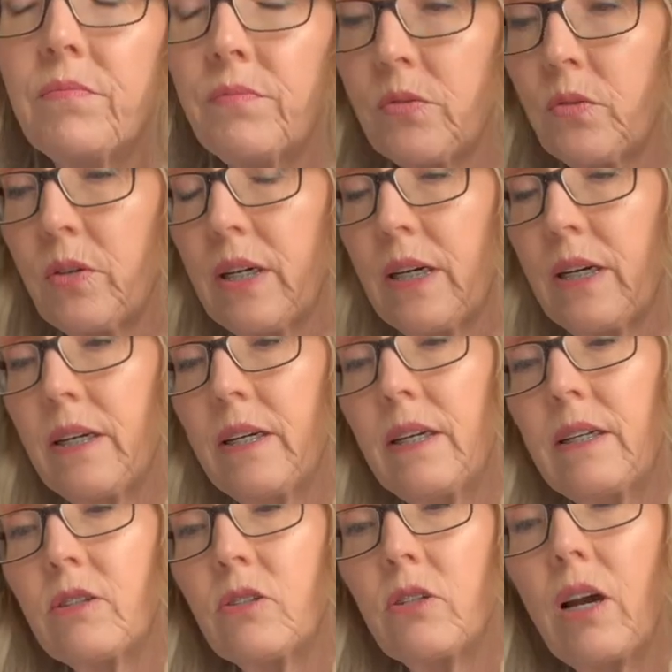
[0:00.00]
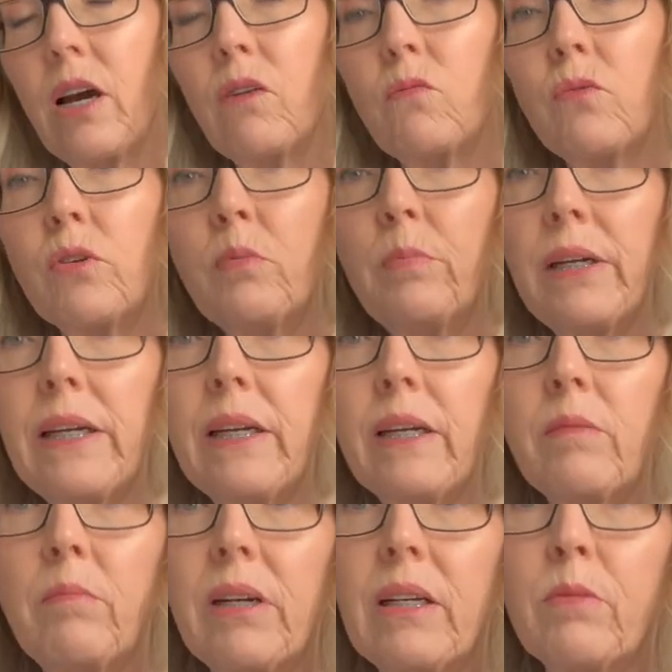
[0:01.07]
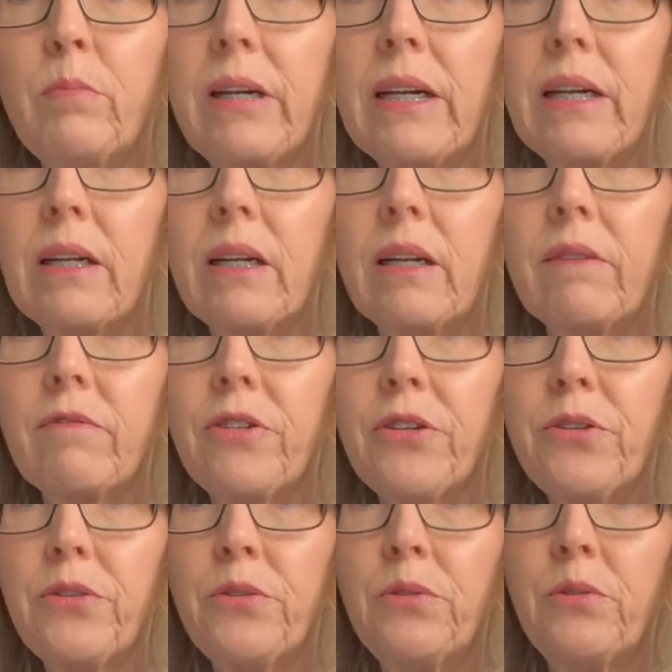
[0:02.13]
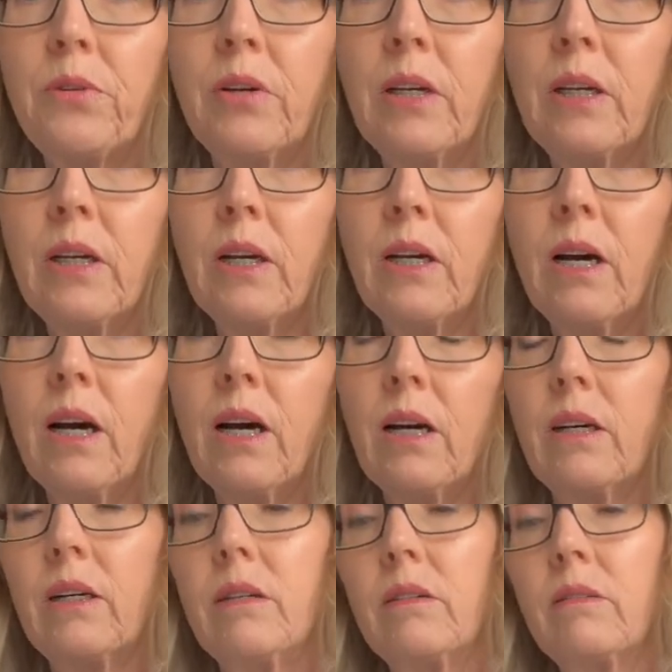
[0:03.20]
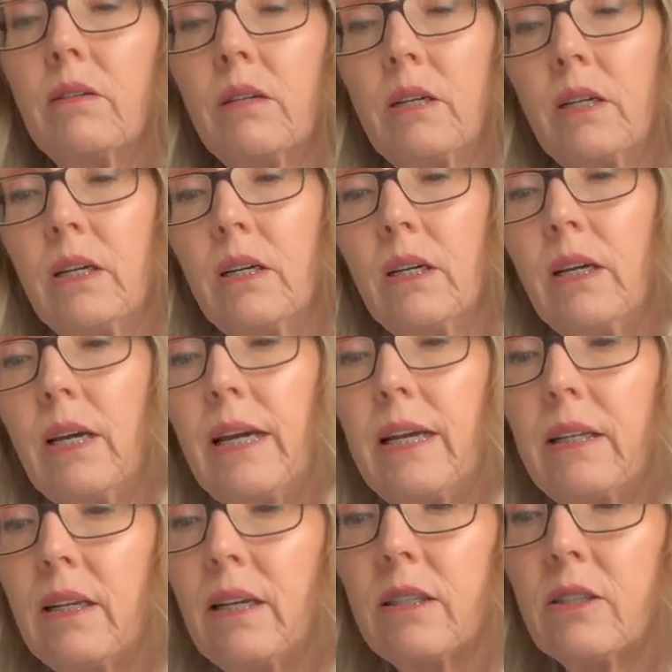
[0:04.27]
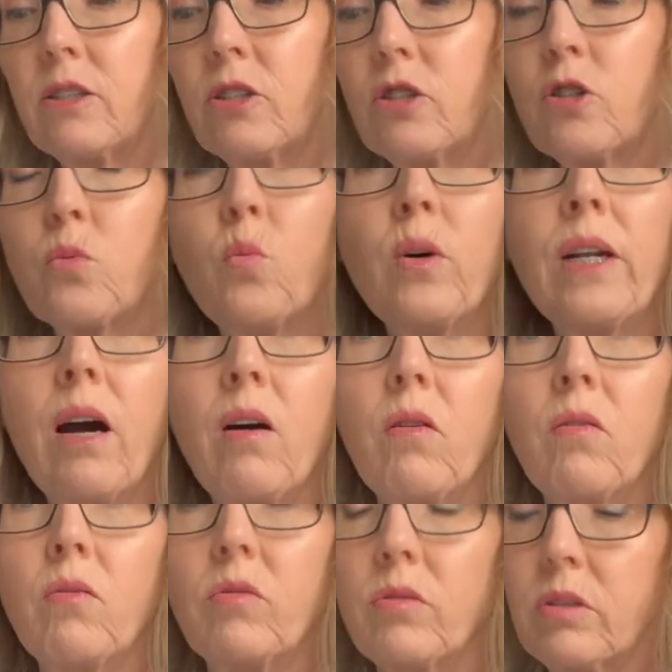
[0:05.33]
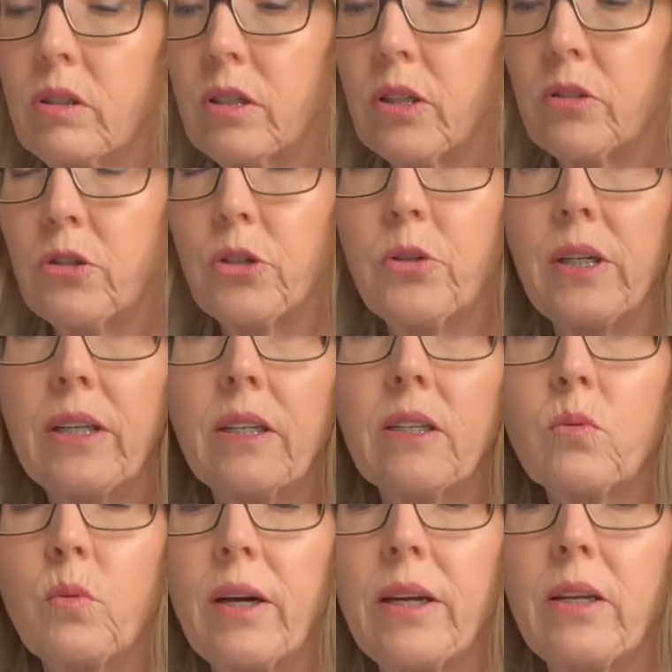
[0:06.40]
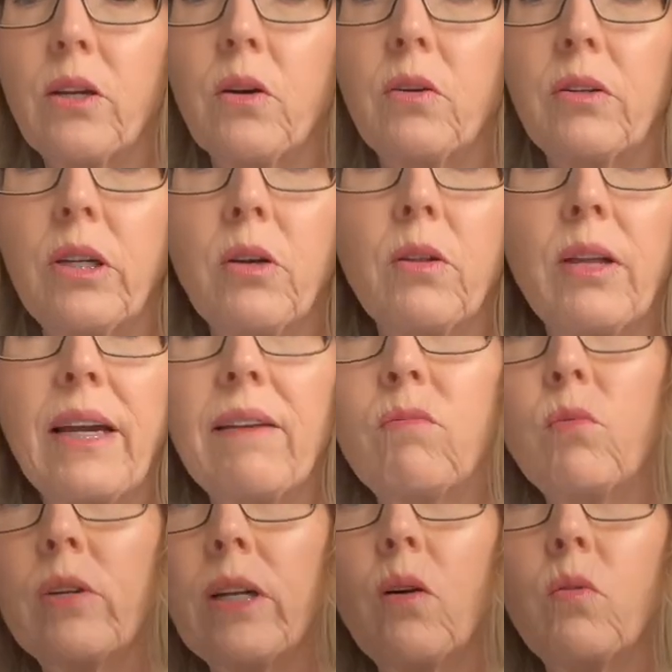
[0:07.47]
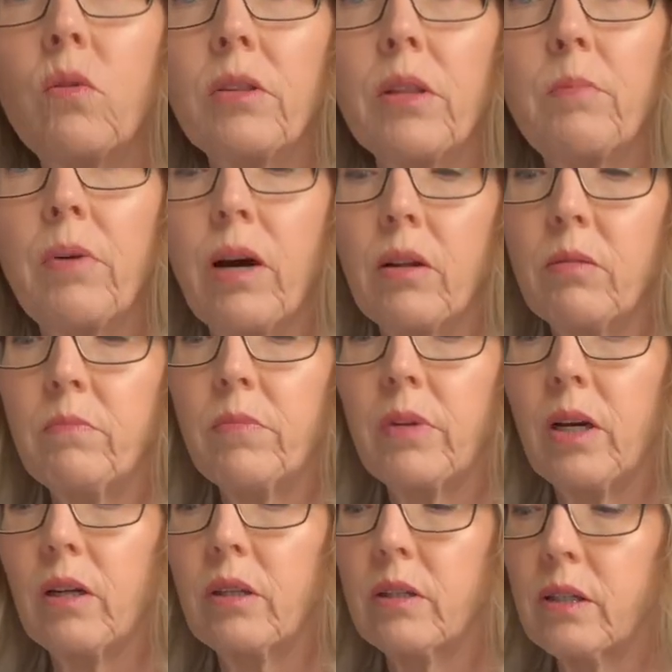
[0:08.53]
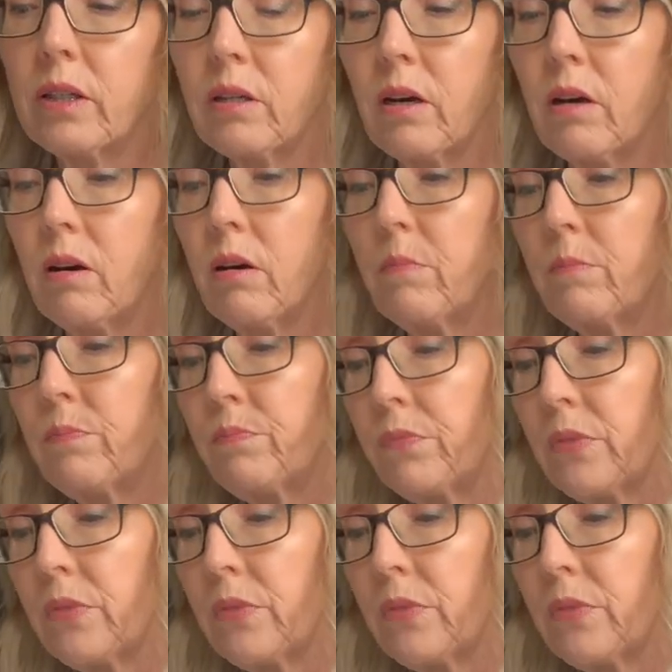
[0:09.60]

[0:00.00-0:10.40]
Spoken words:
Okay, it's not real big, but it's big enough to, and it's just one hole. So doing it this way, you only have one hole on the bottom, not on the top.